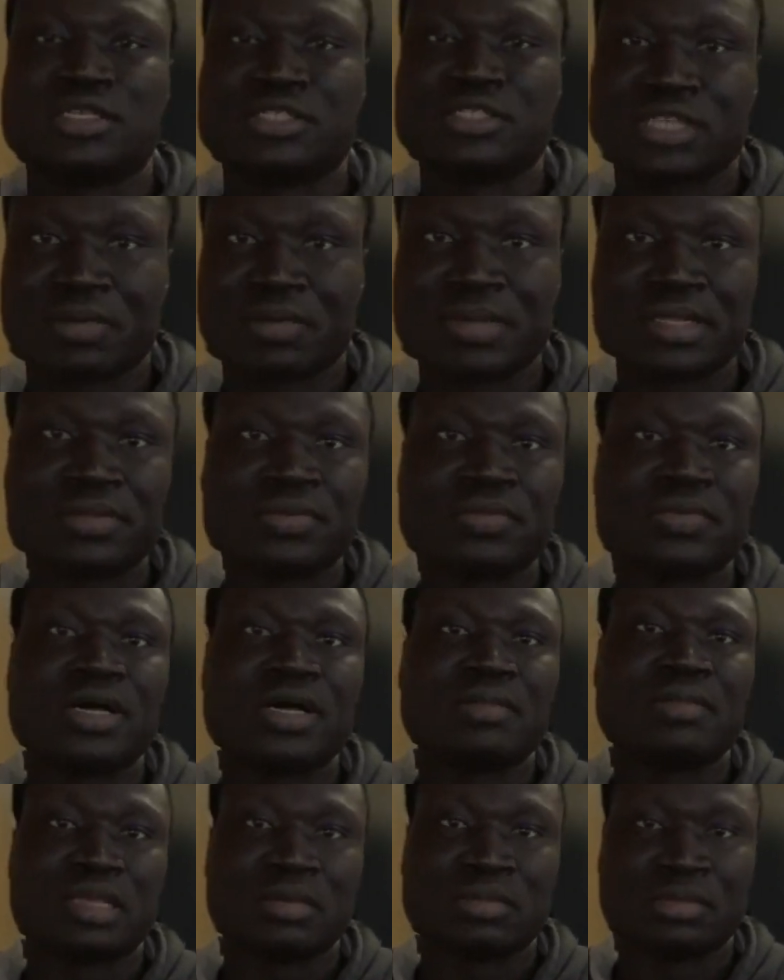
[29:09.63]
travel the
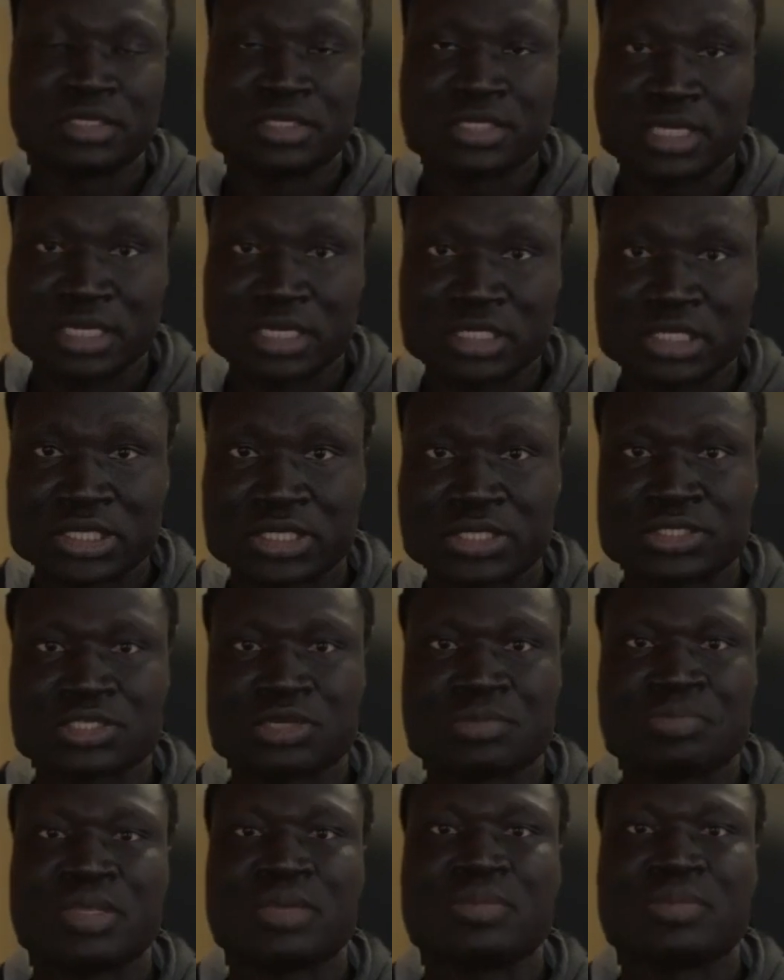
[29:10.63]
world, be able to tell stories
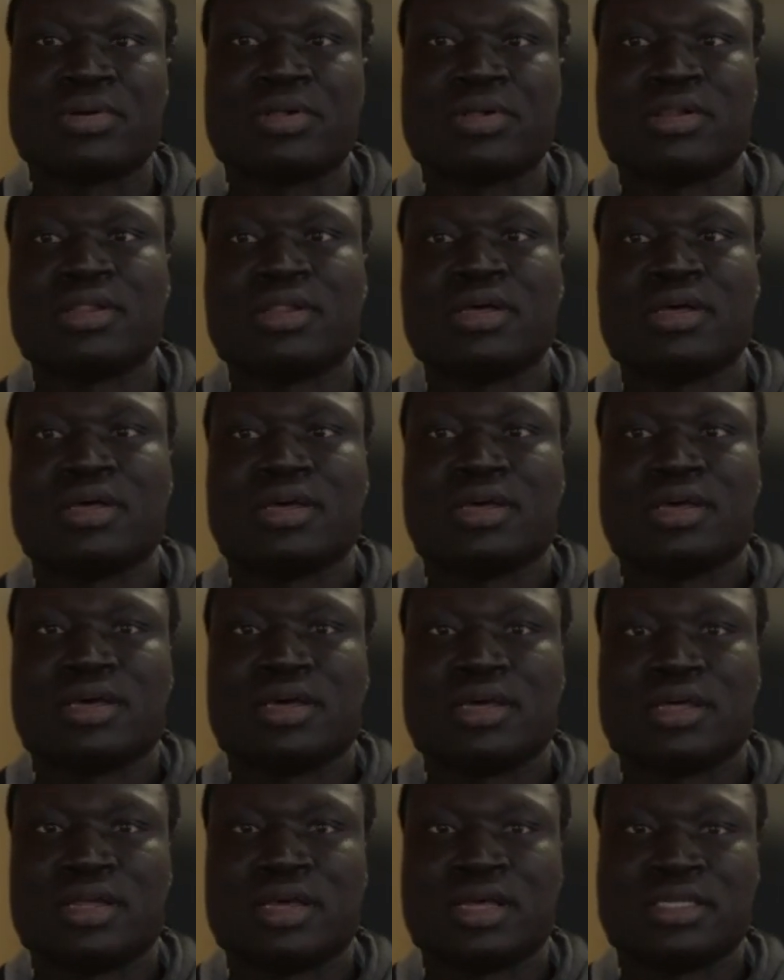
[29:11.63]
of people,
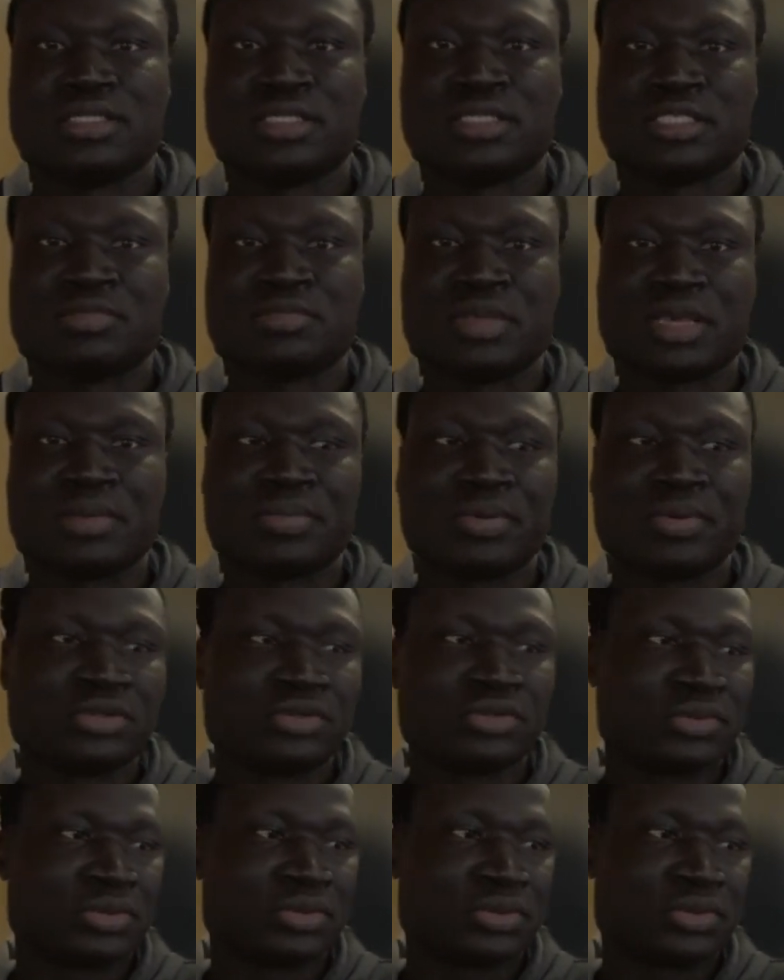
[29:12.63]
and just be able
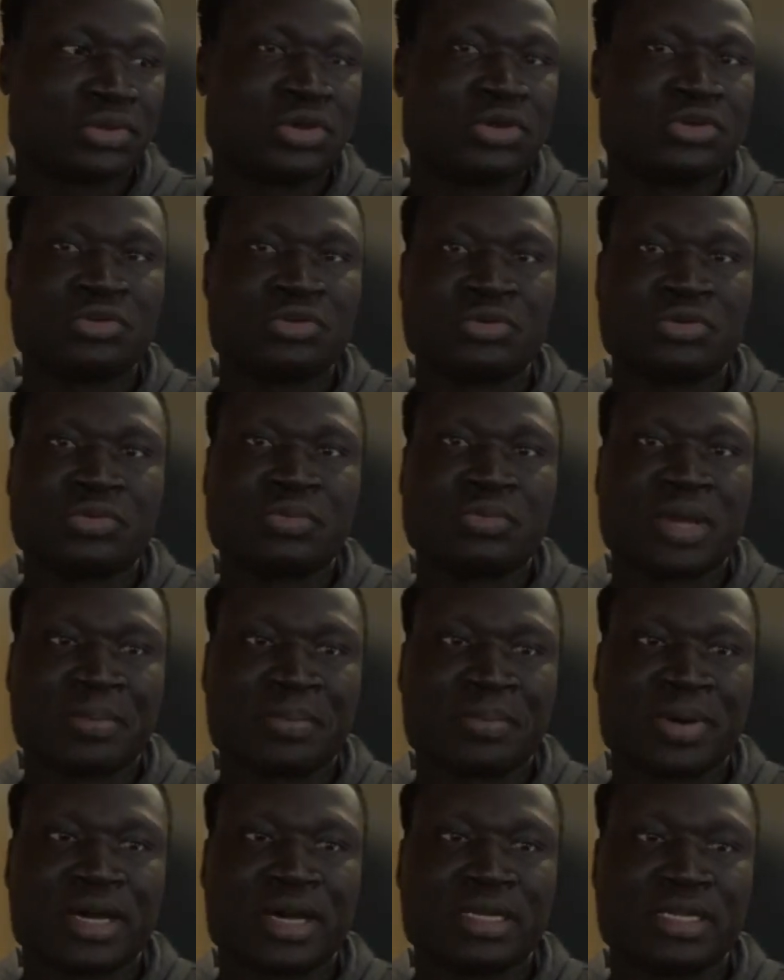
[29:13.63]
to, you know, to do my
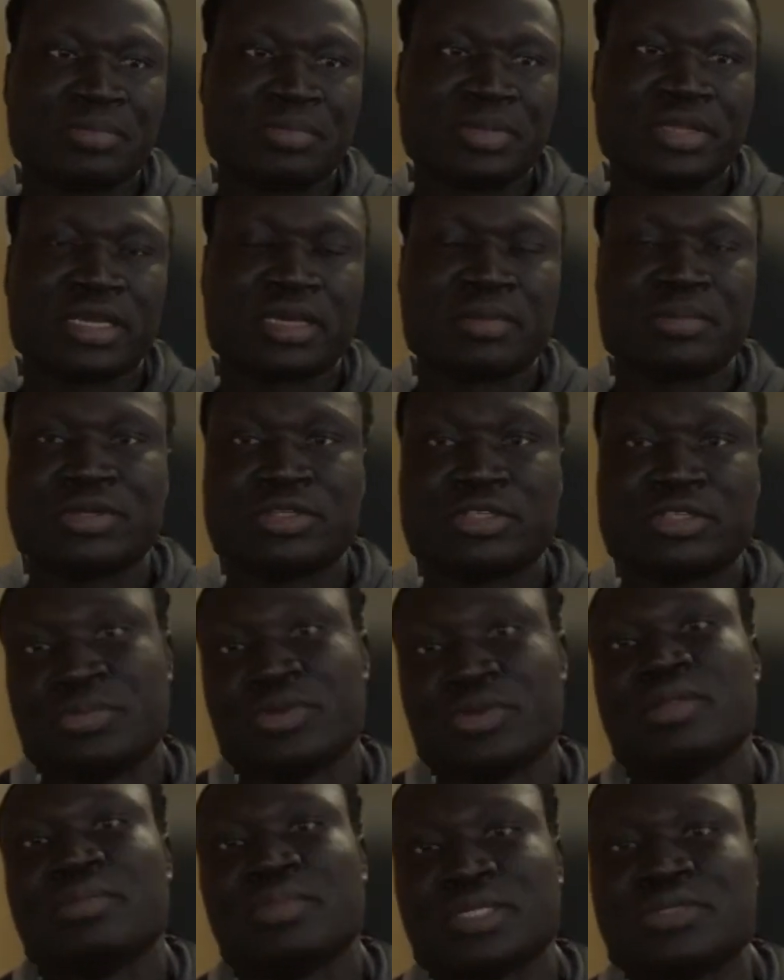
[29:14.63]
part in being able to
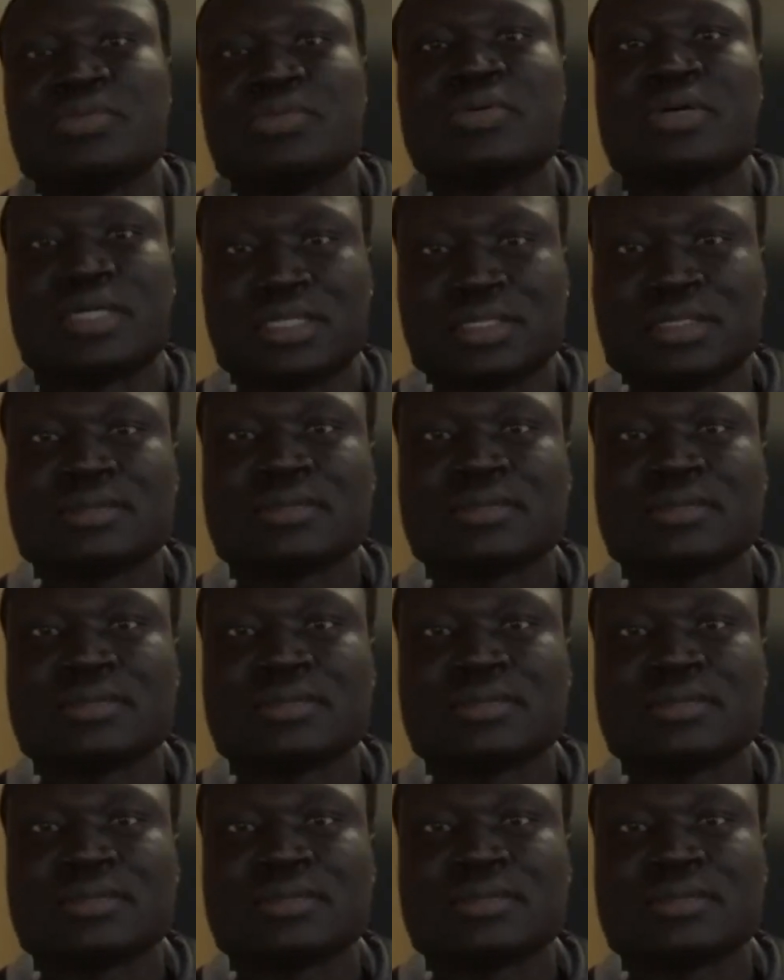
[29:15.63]
build a better world.